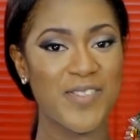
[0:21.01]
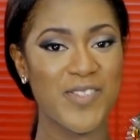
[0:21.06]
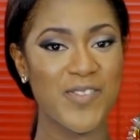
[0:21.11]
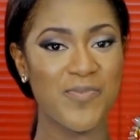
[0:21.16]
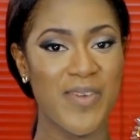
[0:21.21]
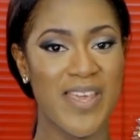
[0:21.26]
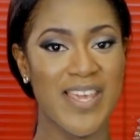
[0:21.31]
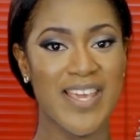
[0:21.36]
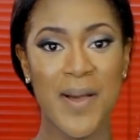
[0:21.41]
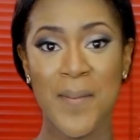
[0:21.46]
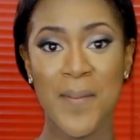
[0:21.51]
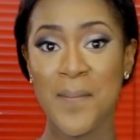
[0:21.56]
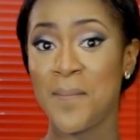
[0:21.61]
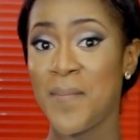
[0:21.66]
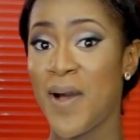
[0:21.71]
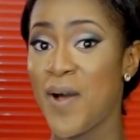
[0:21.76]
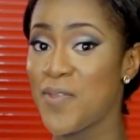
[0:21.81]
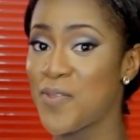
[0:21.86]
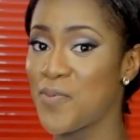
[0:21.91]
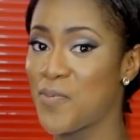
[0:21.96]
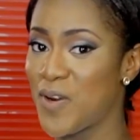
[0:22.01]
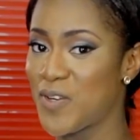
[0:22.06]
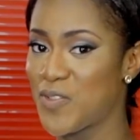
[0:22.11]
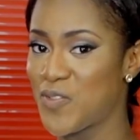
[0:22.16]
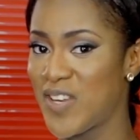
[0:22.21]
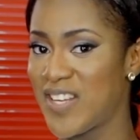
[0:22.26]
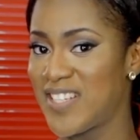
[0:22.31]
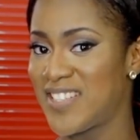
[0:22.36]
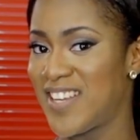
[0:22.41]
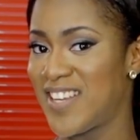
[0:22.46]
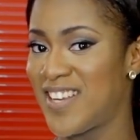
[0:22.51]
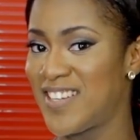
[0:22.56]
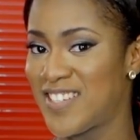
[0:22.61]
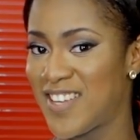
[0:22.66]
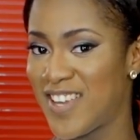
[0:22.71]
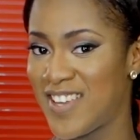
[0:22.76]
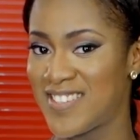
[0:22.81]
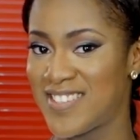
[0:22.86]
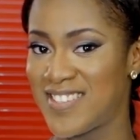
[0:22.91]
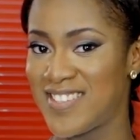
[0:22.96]
to make mouth-watering
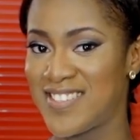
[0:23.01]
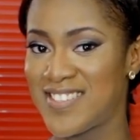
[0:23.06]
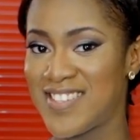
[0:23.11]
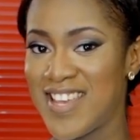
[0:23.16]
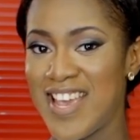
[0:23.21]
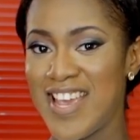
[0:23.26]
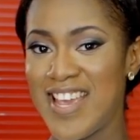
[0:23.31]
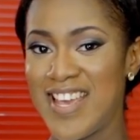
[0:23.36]
delicacies